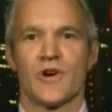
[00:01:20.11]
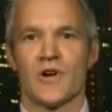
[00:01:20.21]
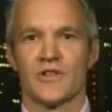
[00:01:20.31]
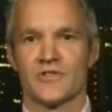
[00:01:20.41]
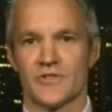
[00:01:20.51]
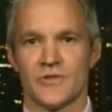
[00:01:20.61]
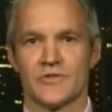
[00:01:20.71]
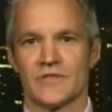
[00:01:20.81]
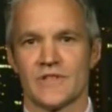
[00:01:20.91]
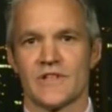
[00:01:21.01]
college
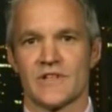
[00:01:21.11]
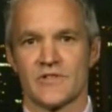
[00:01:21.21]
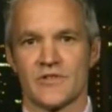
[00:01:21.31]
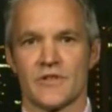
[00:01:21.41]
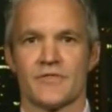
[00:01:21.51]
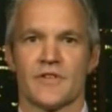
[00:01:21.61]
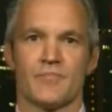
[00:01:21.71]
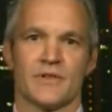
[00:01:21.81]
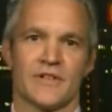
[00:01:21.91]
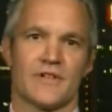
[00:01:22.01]
students in
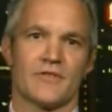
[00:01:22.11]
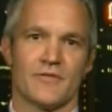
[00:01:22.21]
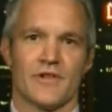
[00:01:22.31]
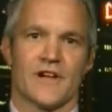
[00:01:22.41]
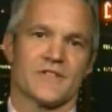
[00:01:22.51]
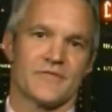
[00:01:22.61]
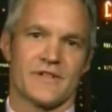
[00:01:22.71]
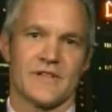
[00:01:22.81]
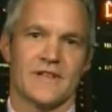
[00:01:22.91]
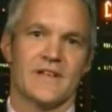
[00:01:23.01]
conservative political
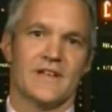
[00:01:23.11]
philosophy.